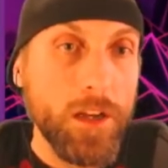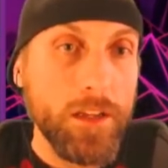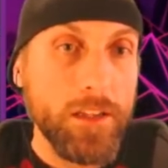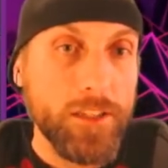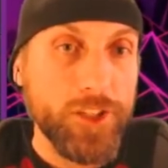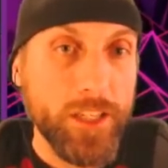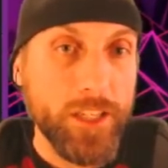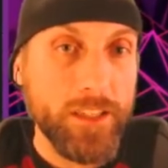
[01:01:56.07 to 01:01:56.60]

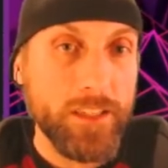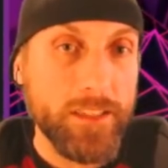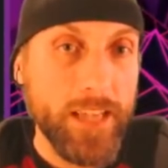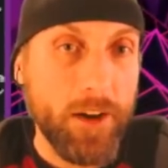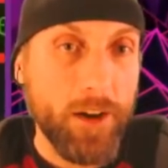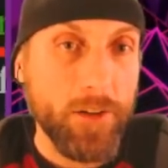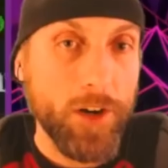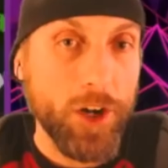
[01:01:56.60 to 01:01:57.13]
Check this
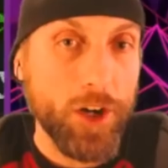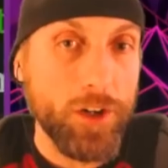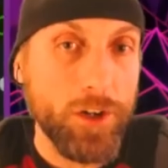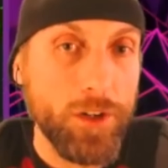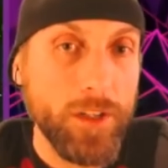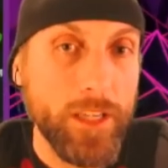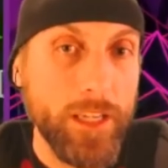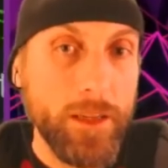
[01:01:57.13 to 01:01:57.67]
out.
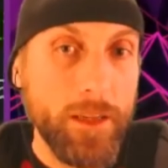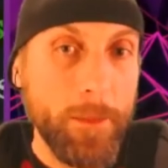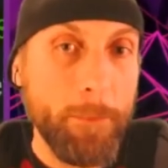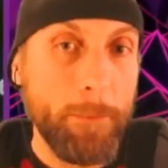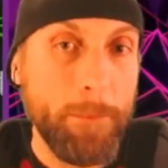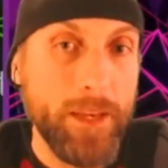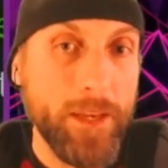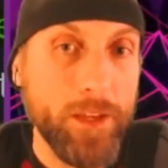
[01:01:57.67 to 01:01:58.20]
Early
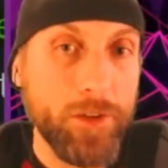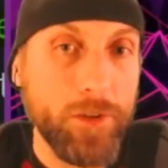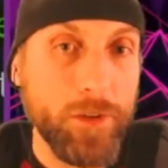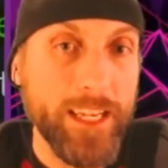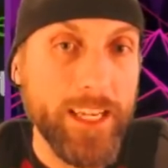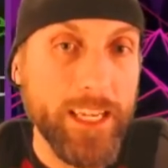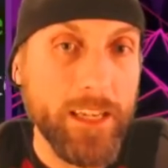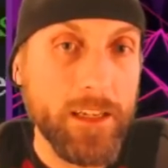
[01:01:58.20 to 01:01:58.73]
Middle
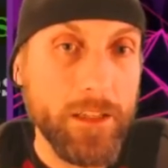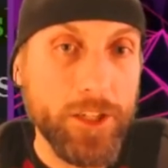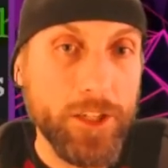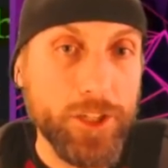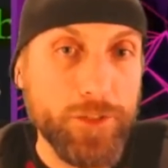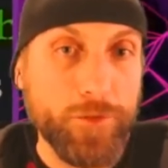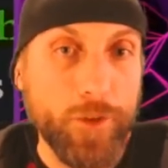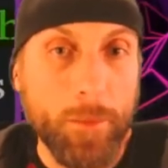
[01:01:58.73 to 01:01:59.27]

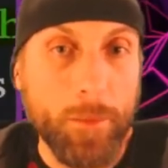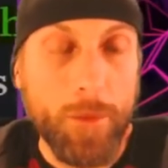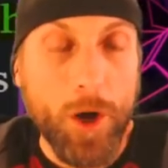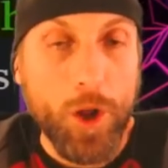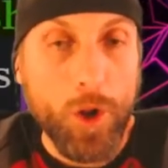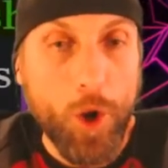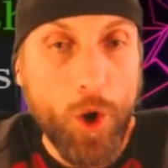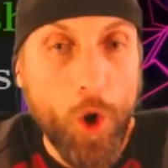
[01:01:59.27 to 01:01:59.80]
English from
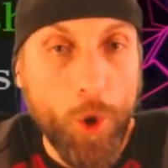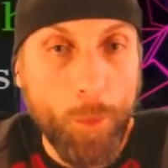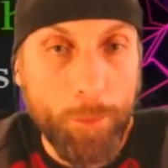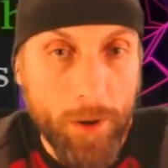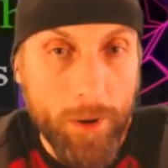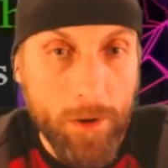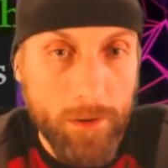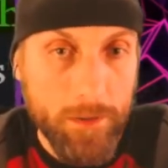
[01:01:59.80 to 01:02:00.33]

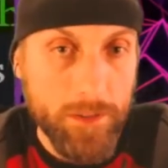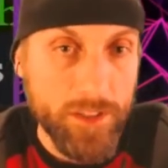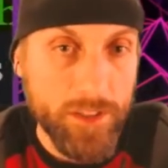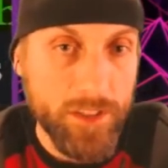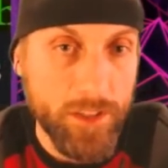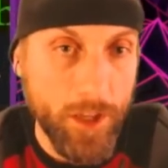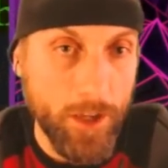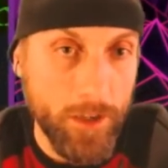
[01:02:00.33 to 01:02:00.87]

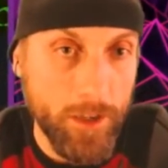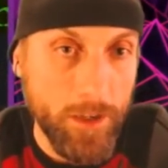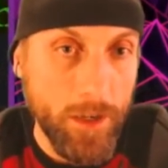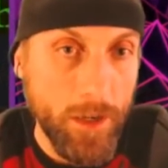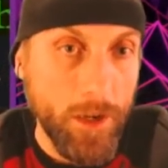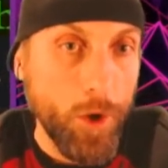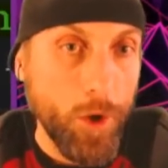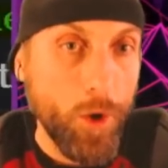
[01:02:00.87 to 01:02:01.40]
lopster.
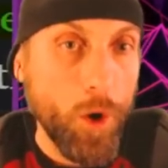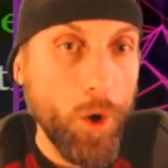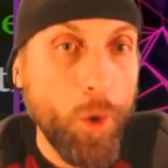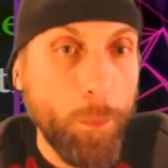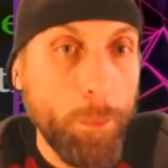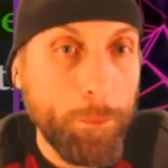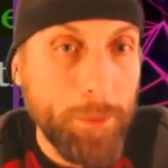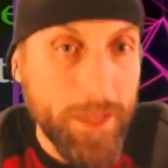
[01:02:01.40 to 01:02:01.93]

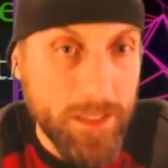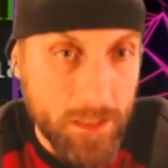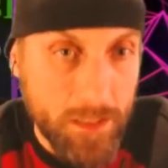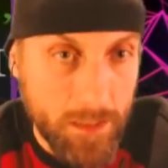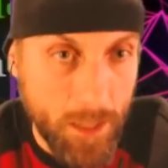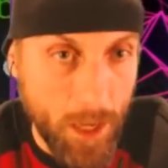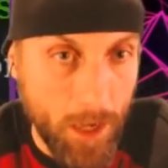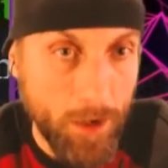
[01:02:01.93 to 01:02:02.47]

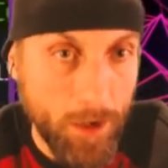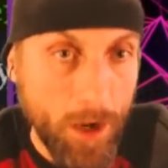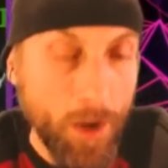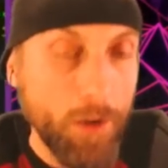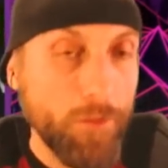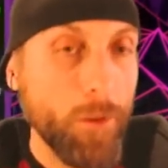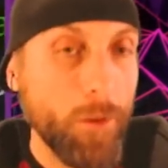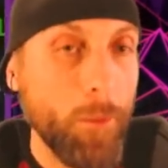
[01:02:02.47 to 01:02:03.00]
Lopister,
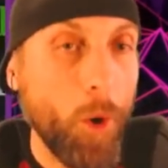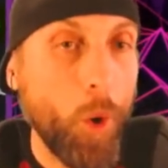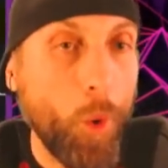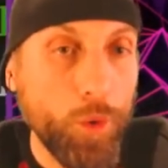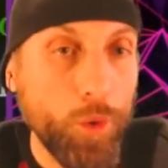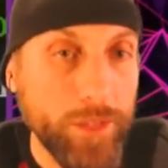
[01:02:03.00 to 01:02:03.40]
from Old